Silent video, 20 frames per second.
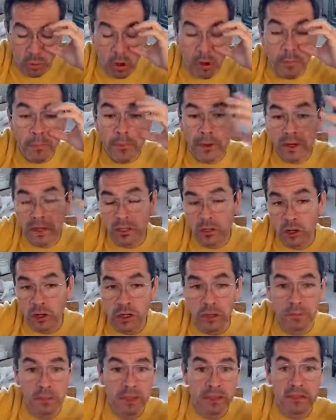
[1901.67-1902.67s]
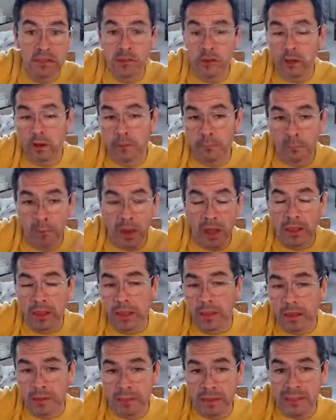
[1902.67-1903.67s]
corporate attorney, because you're
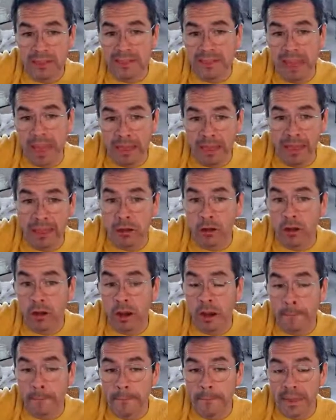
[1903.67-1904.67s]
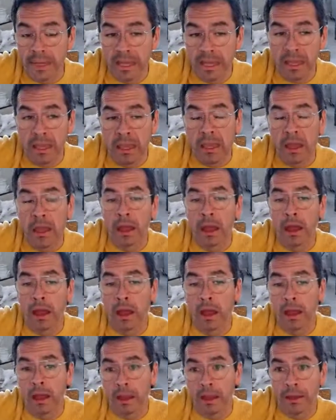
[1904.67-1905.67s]
probably going to be selling your company
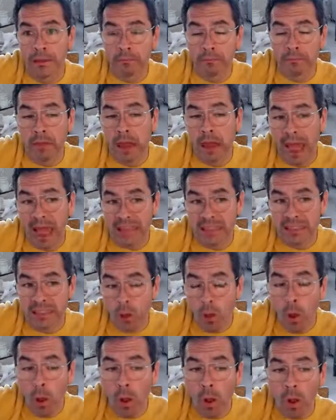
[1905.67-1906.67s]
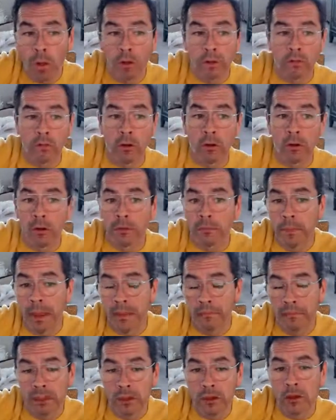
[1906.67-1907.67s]
as a whole, or
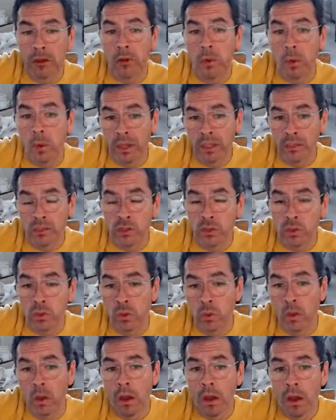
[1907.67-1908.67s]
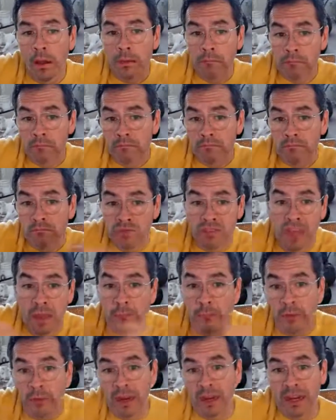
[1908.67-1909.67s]
maybe you're going to
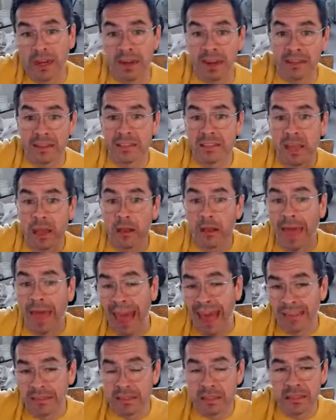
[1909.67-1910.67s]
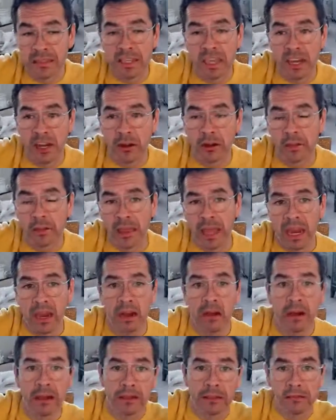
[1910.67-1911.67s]
separate it and sell assets here and
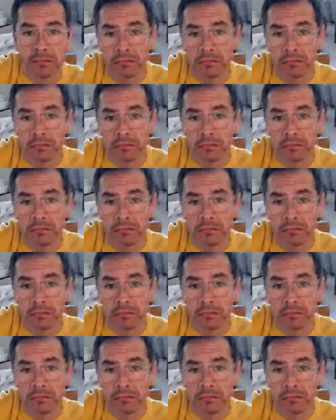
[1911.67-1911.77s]
there